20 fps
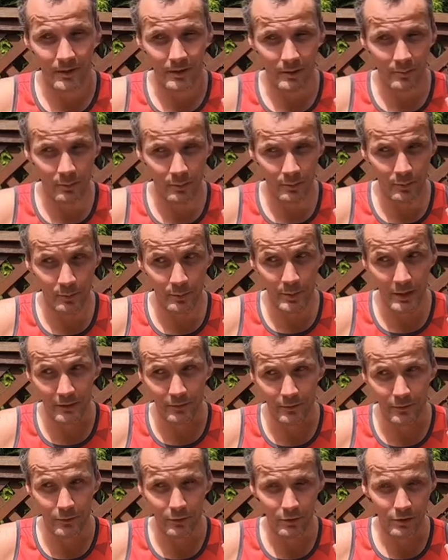
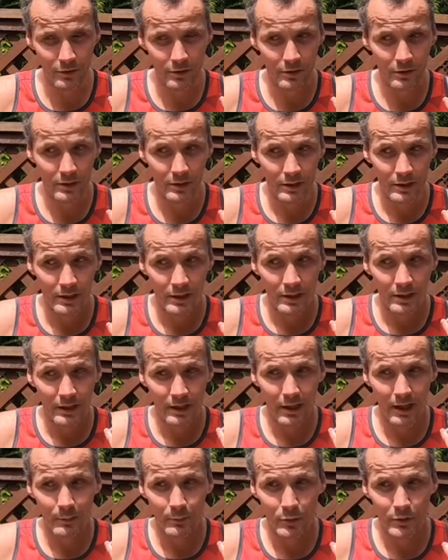before I
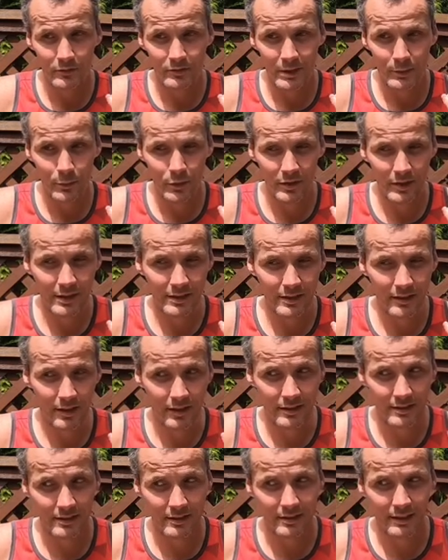moved in with these guys,
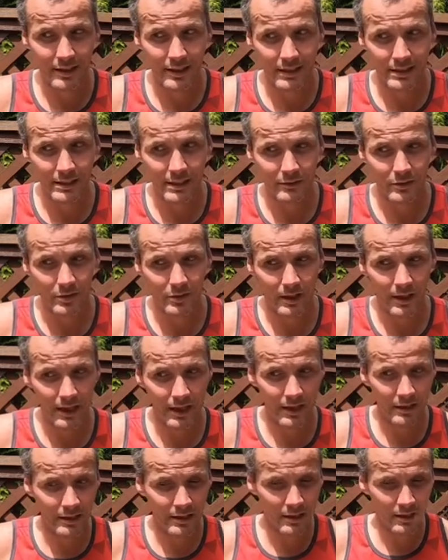they had never had
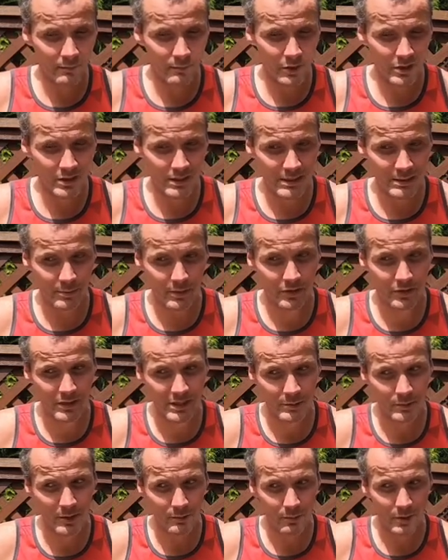much experience with
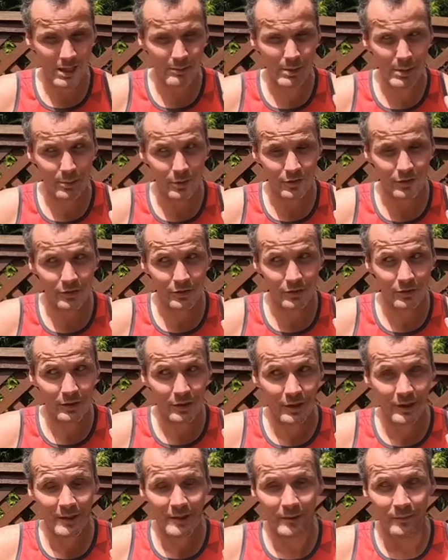blind people. So
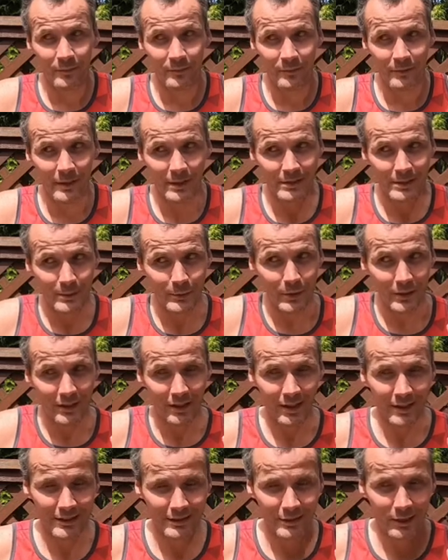this is what guys
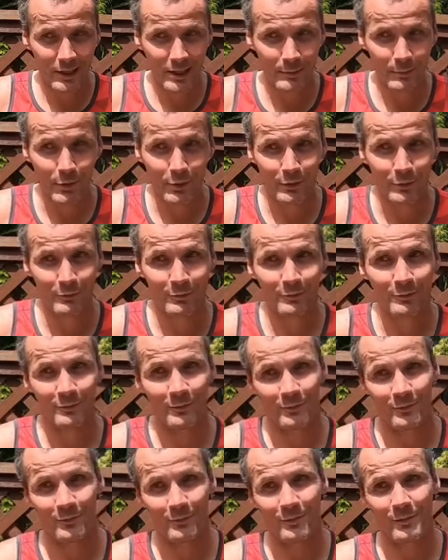talk about.
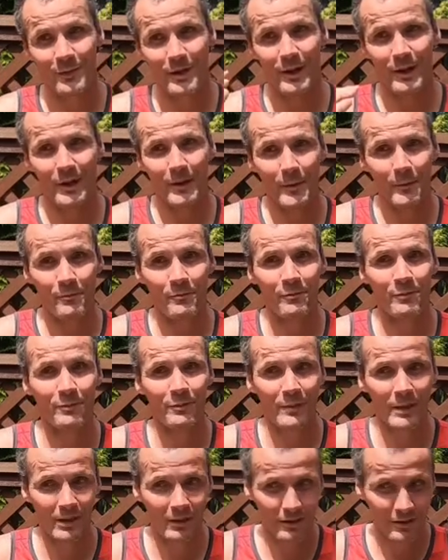Um,
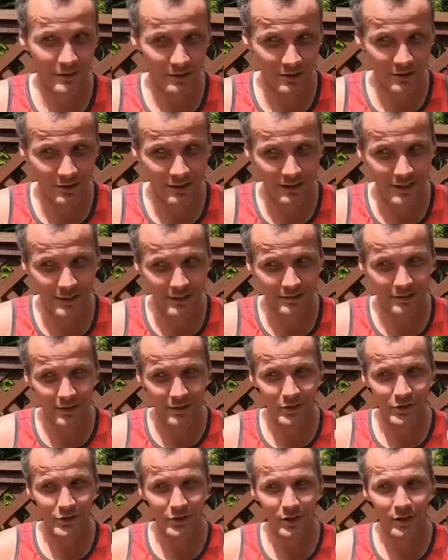in a
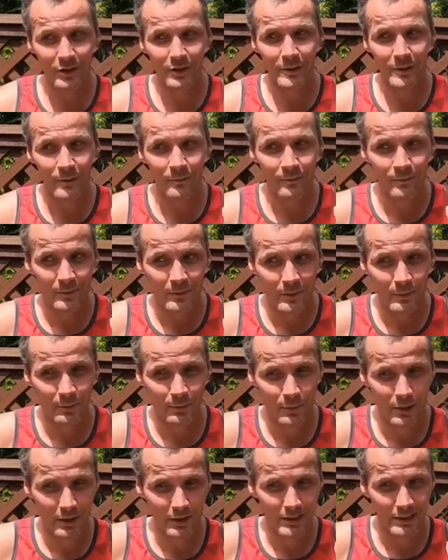nutshell,
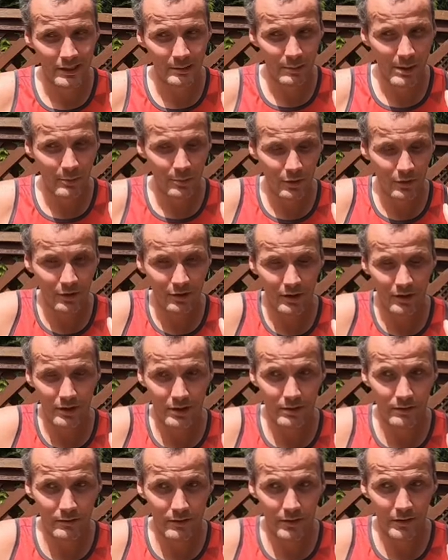blind people are
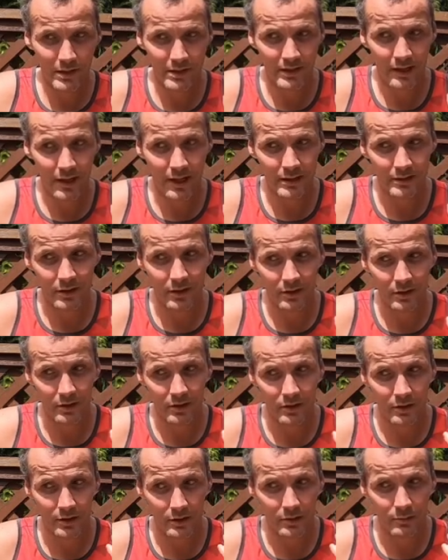very tactile,
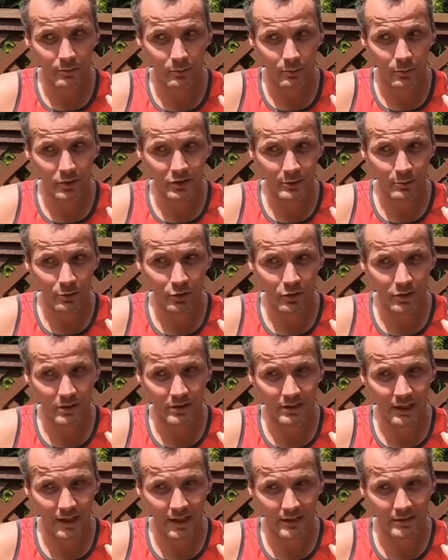much more
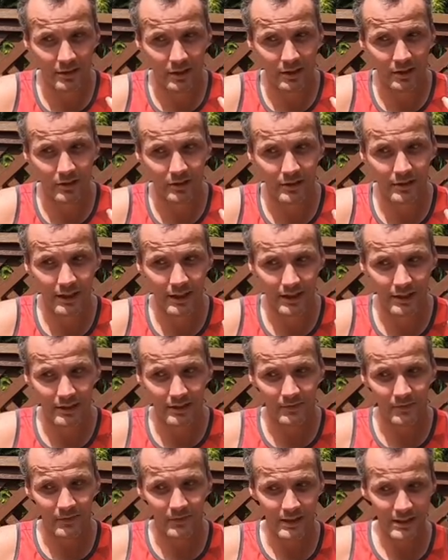tactile than
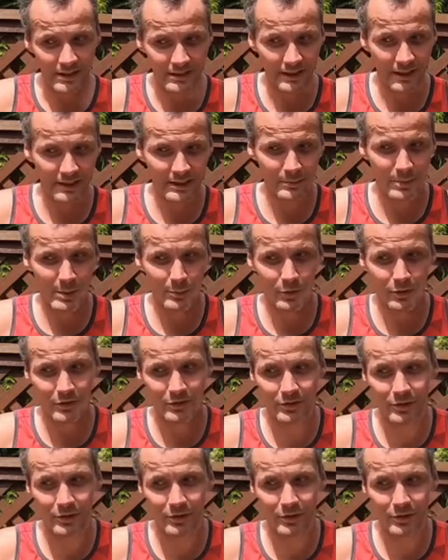sighted people. So